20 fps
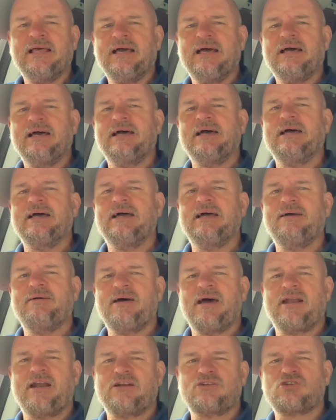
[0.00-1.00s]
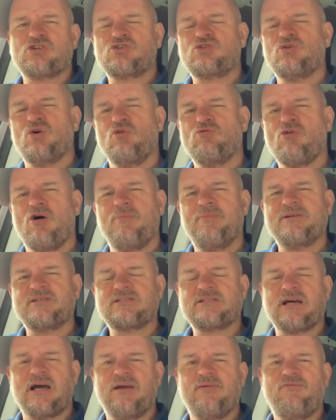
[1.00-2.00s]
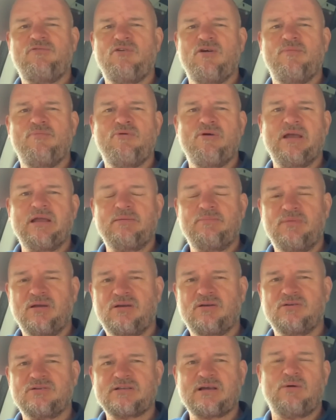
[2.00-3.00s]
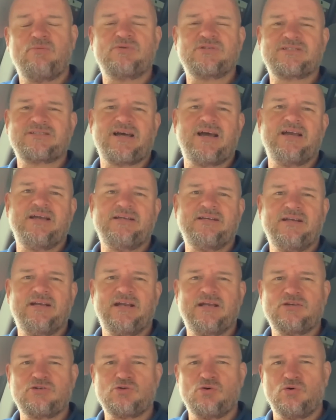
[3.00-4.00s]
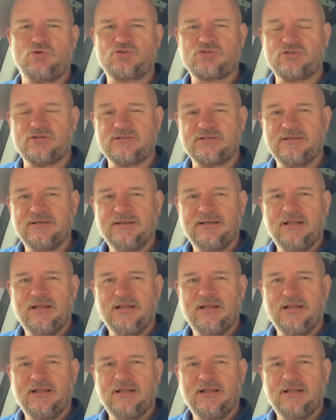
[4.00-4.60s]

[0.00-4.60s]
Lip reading: And I just thought, Rob, it's time for a break, because I was tired and exhausted.